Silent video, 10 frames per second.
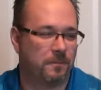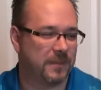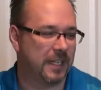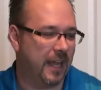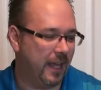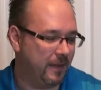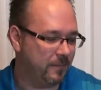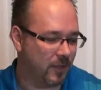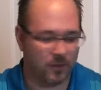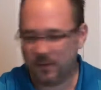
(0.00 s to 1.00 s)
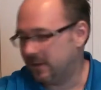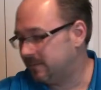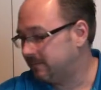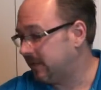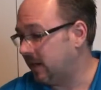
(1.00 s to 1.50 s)
Today, or
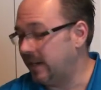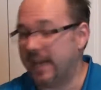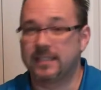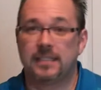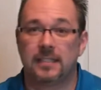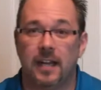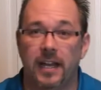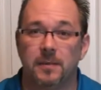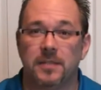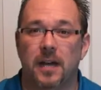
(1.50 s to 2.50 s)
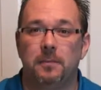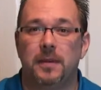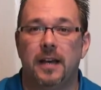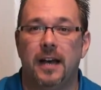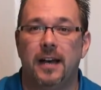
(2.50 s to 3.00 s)
our next items up,
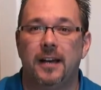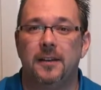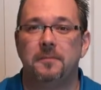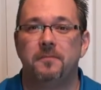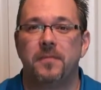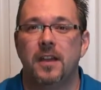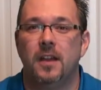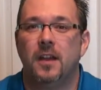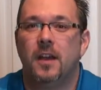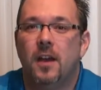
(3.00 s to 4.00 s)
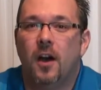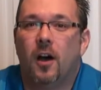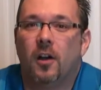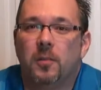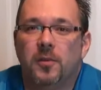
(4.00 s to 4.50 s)

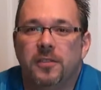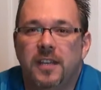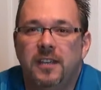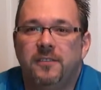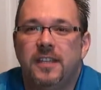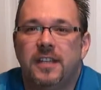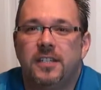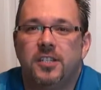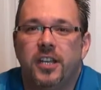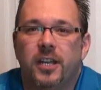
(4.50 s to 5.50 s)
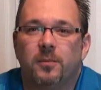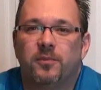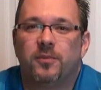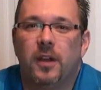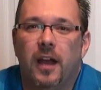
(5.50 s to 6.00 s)
are both Evie and Jacob
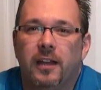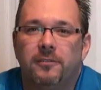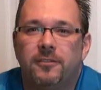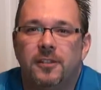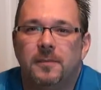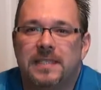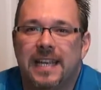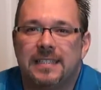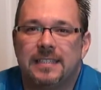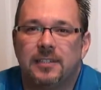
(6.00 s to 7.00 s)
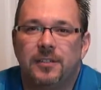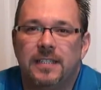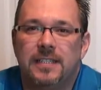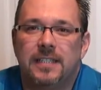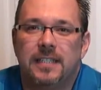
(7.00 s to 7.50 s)
Frye from Assassin's
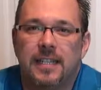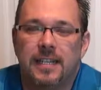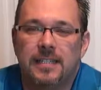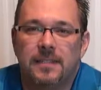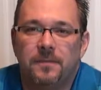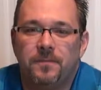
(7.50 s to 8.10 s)
Creed Syndicate.